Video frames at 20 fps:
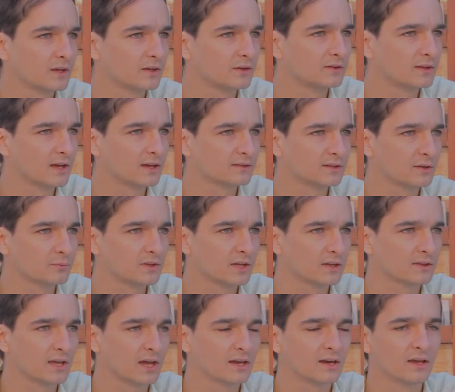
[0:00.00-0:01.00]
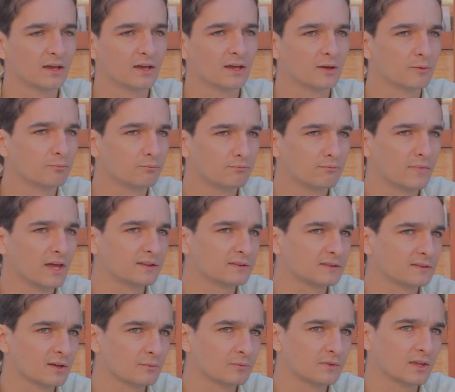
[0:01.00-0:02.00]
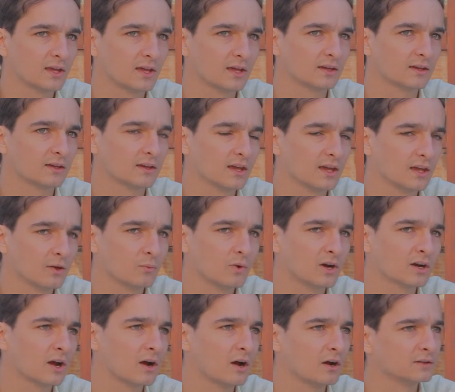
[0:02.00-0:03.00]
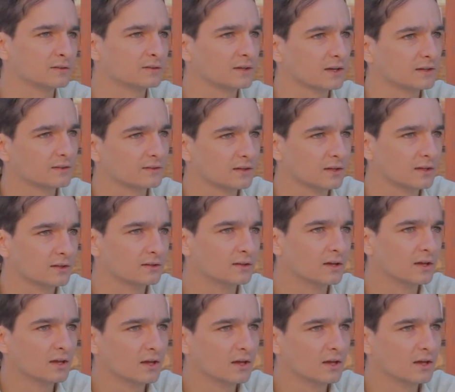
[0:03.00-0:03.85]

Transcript: You take something that meant something in one context and,